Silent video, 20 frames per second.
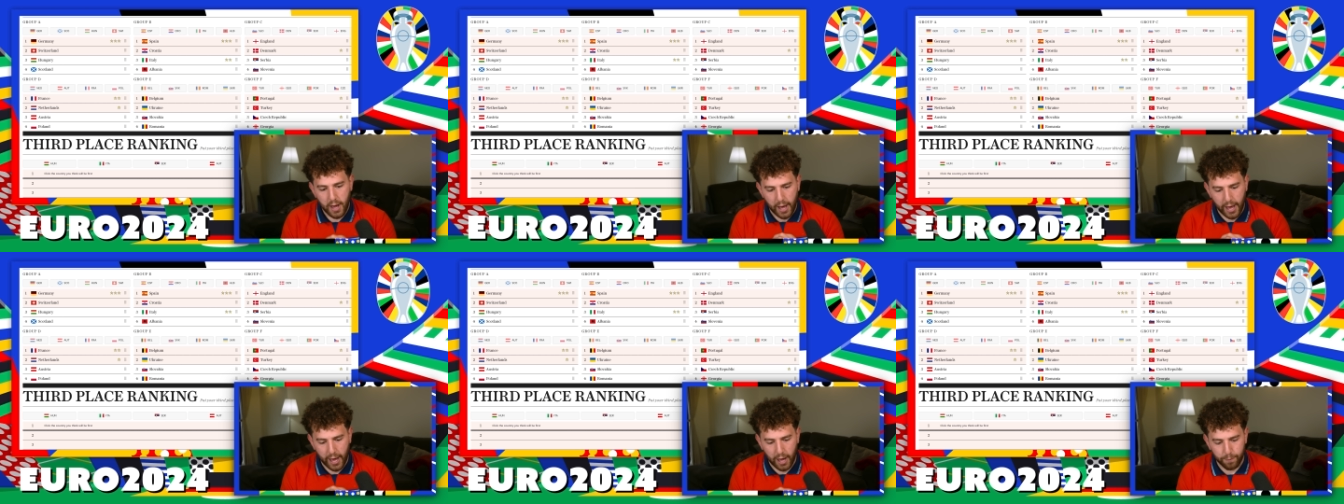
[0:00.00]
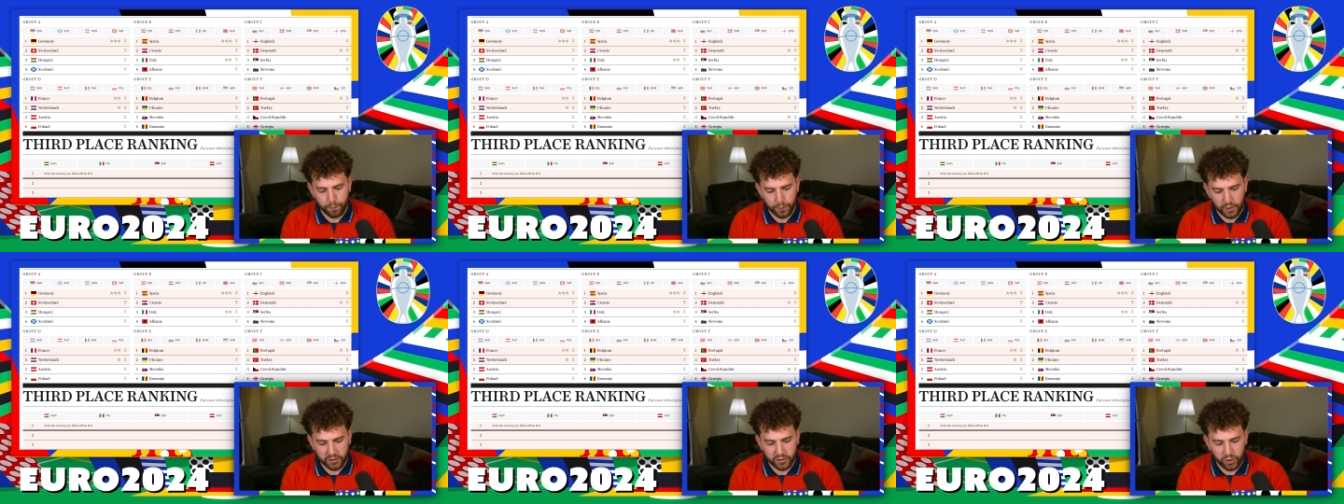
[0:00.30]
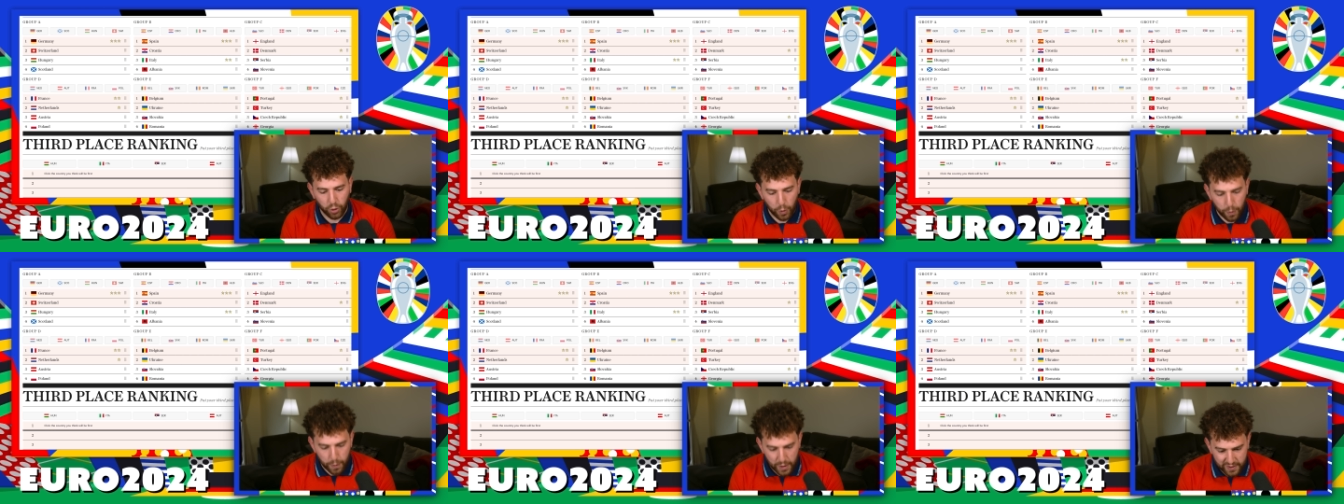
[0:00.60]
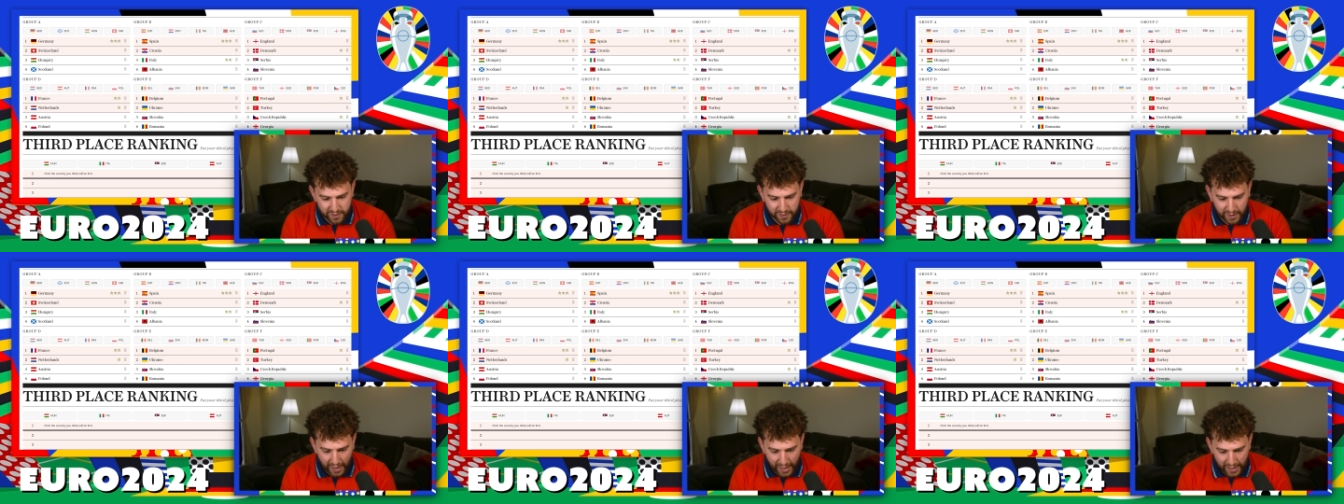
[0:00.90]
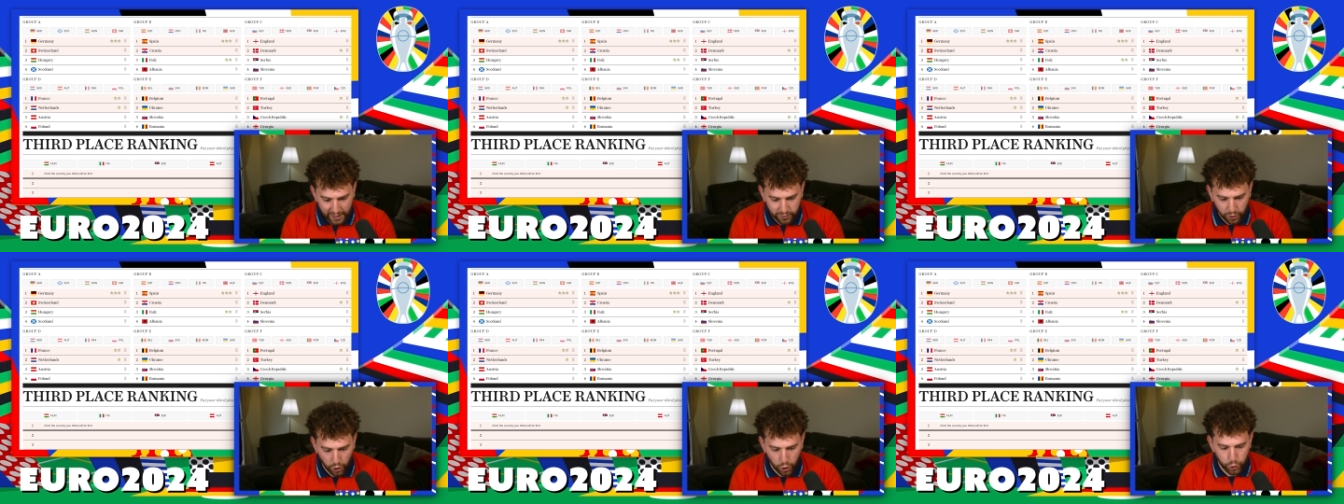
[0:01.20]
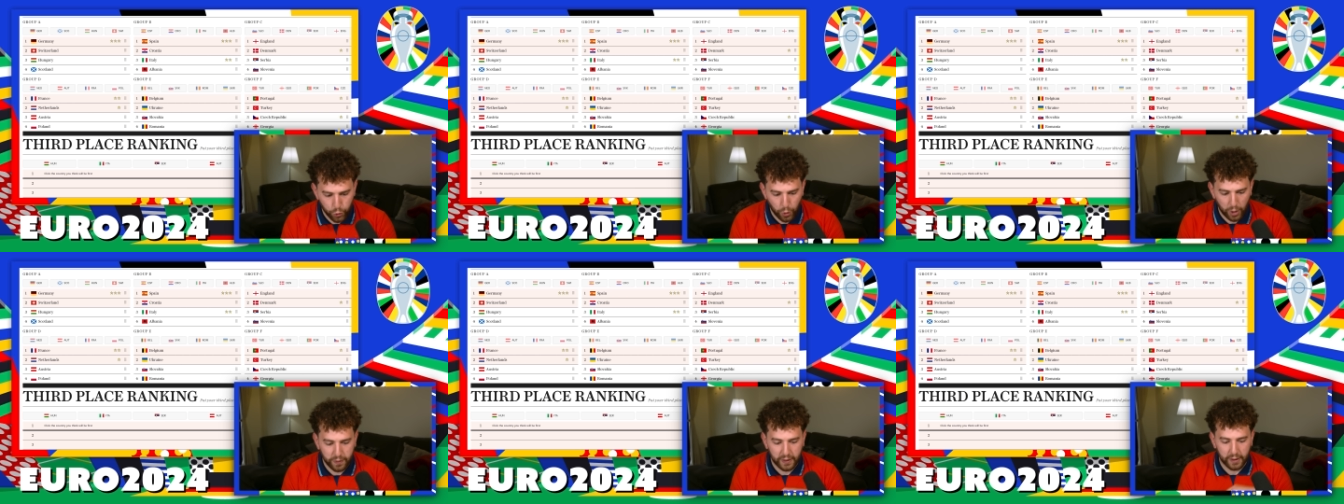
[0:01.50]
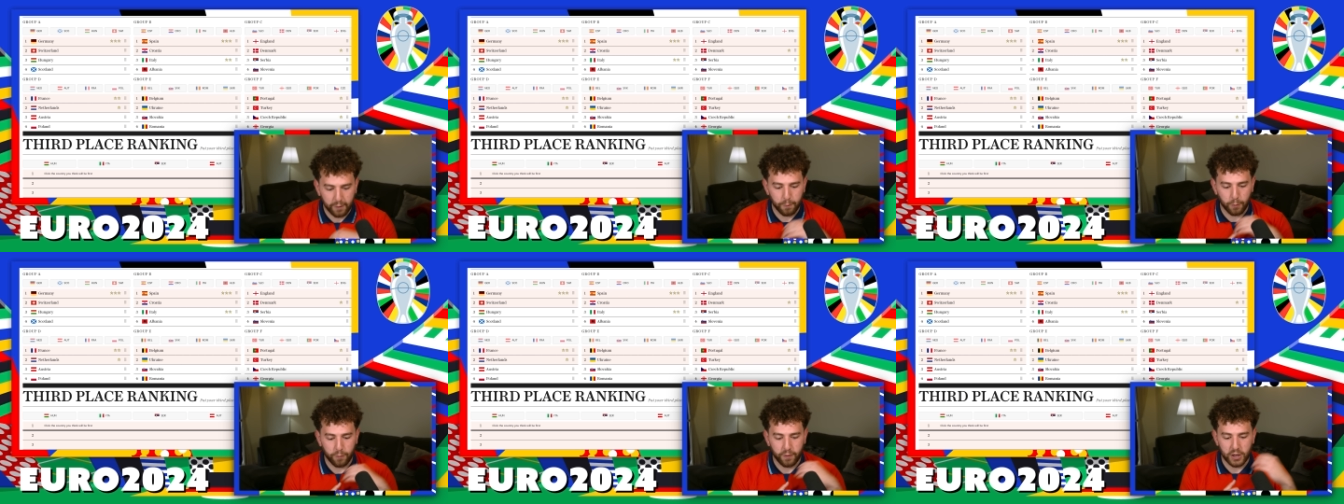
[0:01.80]
Um, and so in this case, who do I
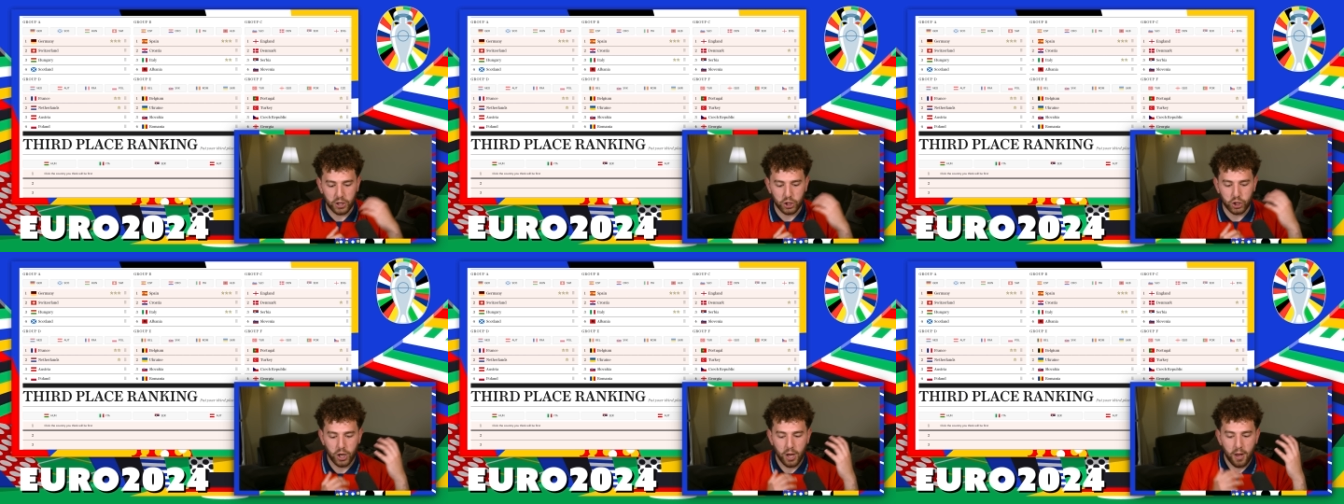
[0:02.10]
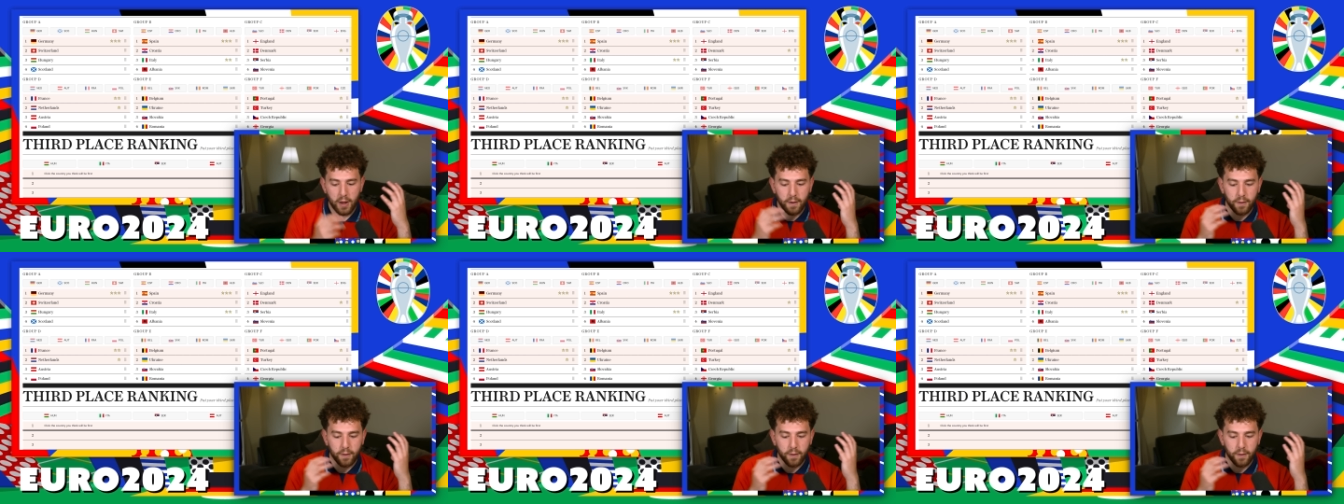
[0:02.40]
think will finish